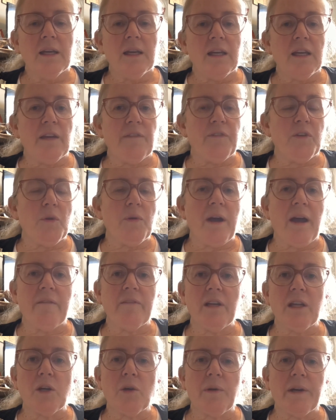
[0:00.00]
if you have
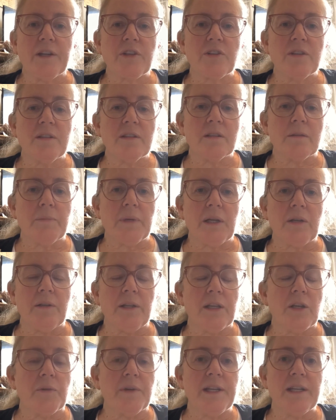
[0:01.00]
any questions about
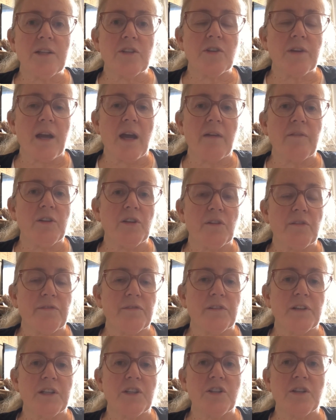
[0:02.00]
ingredients you have in your
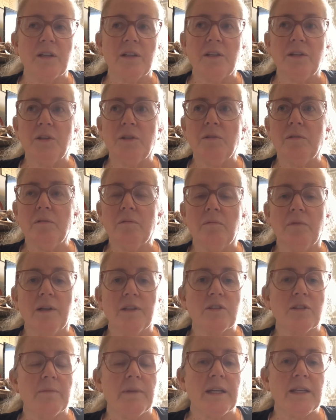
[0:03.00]
fridge and you
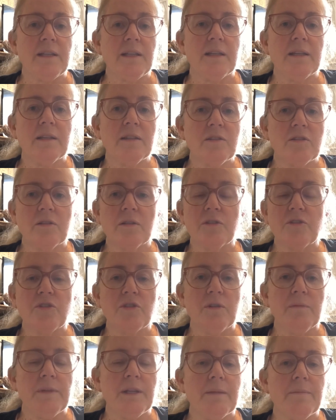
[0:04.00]
want some ideas,
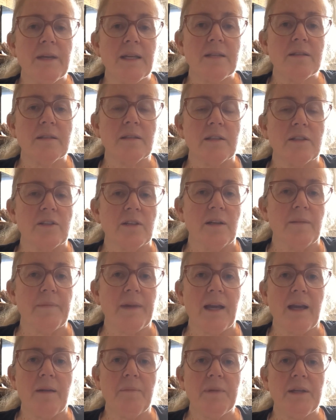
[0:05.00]
shoot me a message. I'm
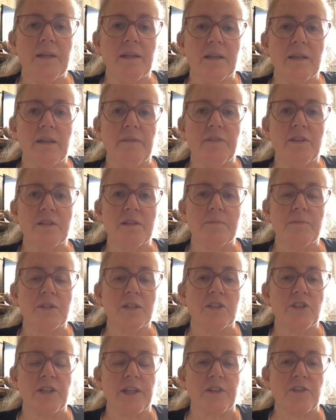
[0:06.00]
happy to give you some
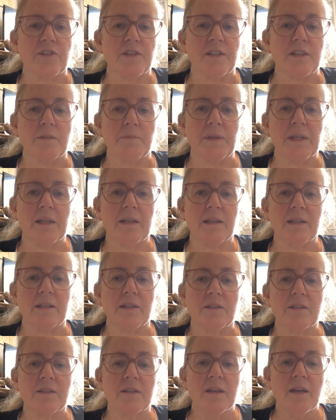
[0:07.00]
suggestions
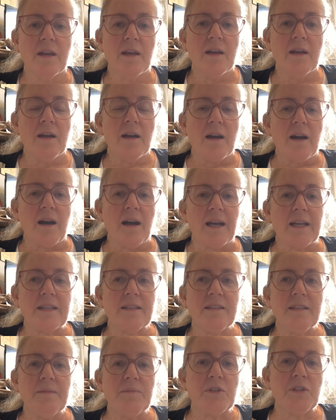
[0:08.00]
because I
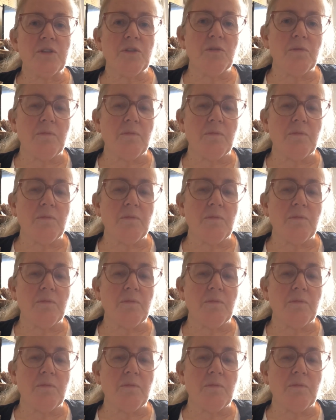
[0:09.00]
seem to do